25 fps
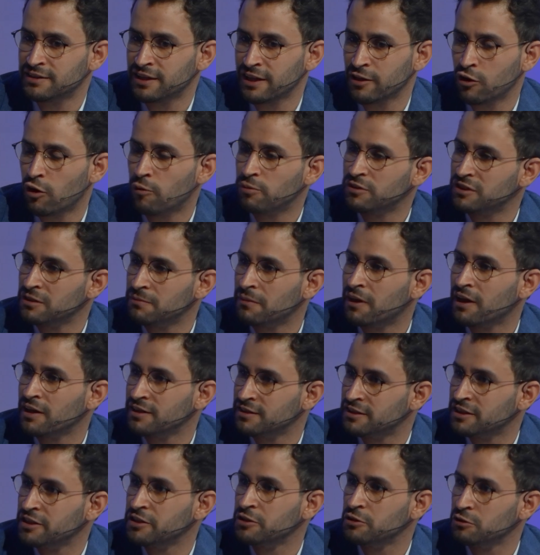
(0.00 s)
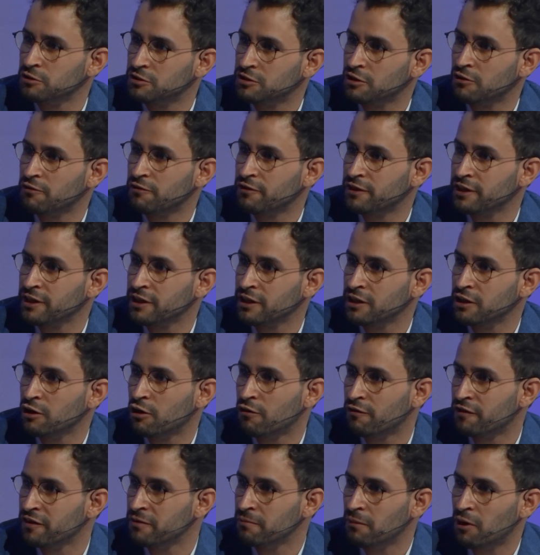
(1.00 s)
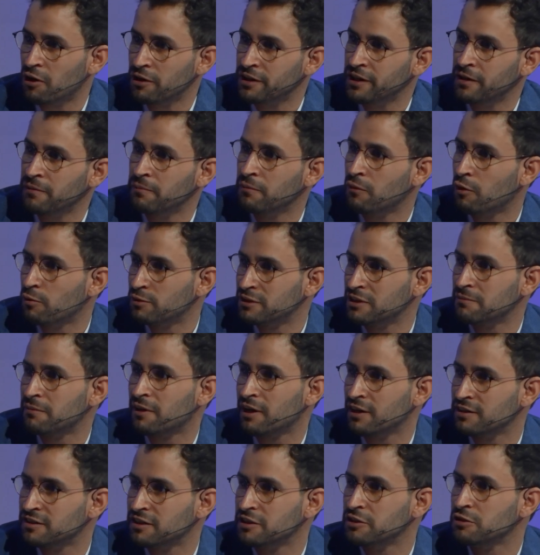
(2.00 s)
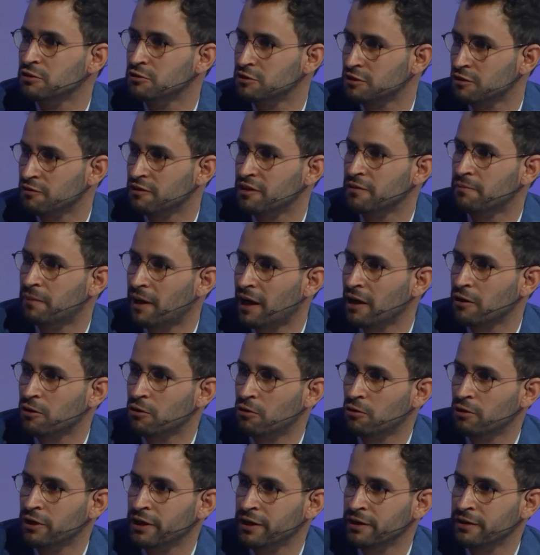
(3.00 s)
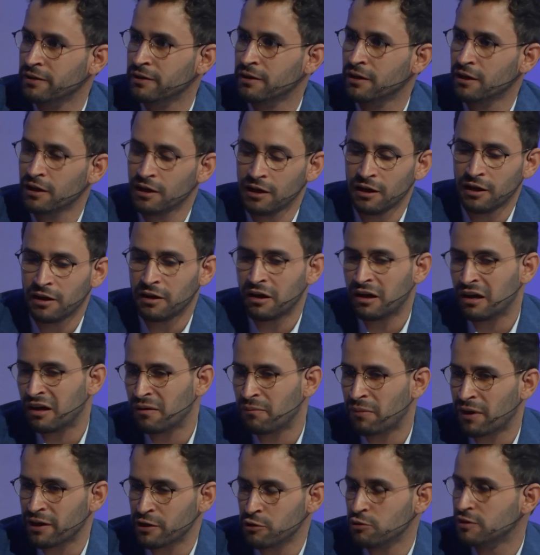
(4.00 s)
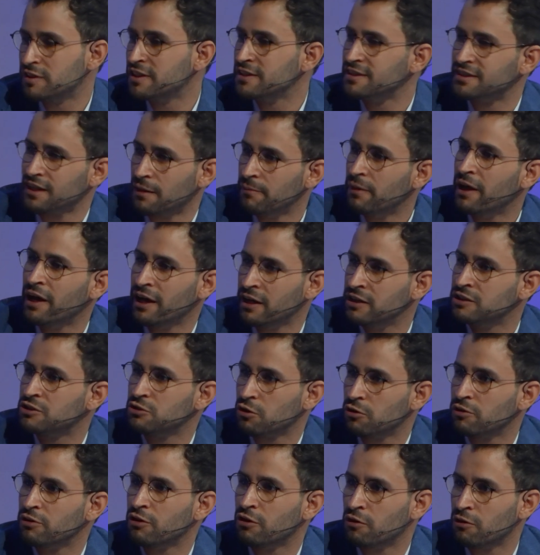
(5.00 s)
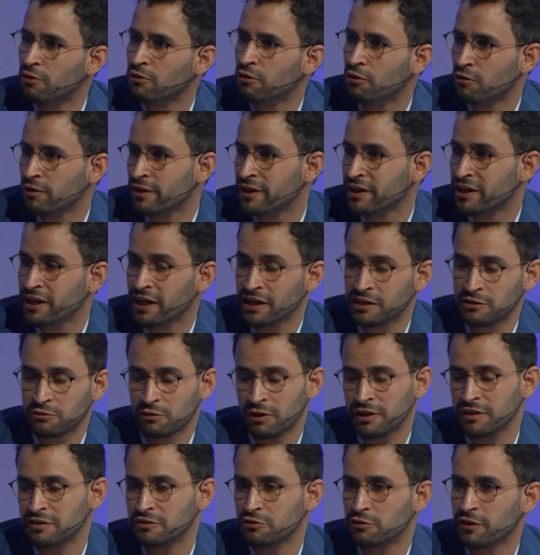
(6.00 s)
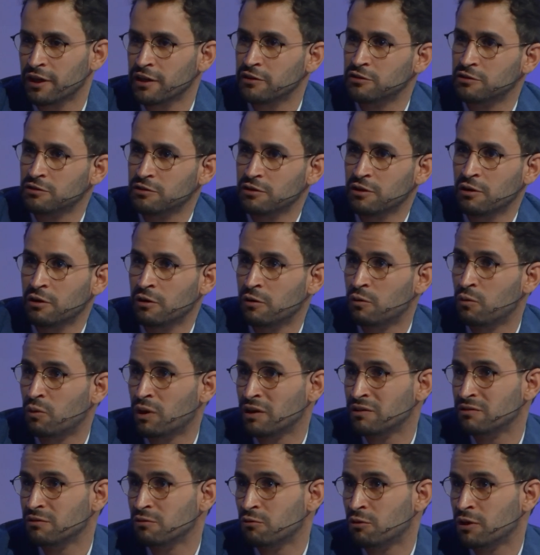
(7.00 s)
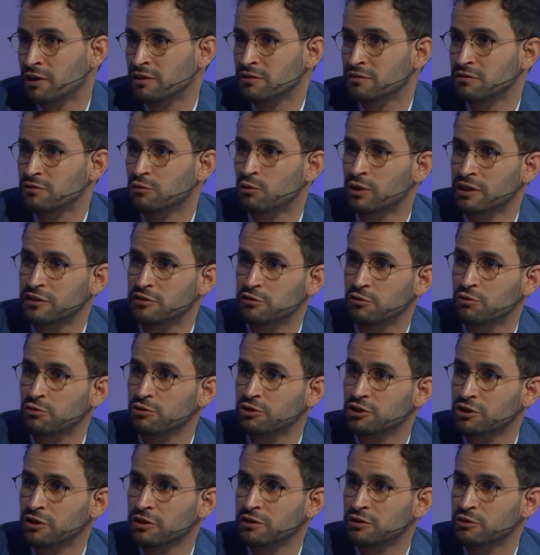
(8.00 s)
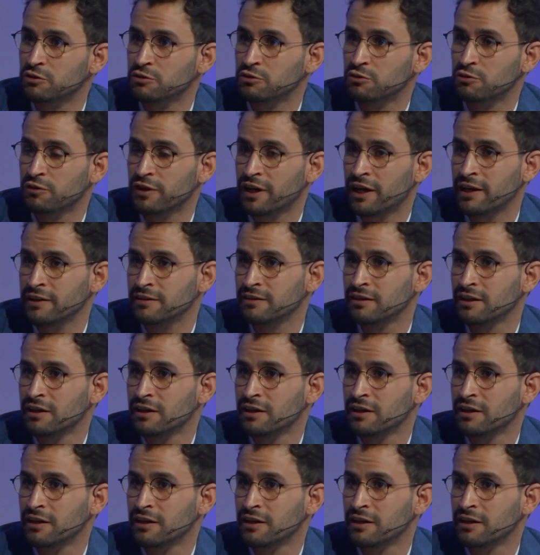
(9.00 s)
say, optimize the use of the modem, optimize the use of the backhauling by using some edge on the gateway. So that's one solution to do that.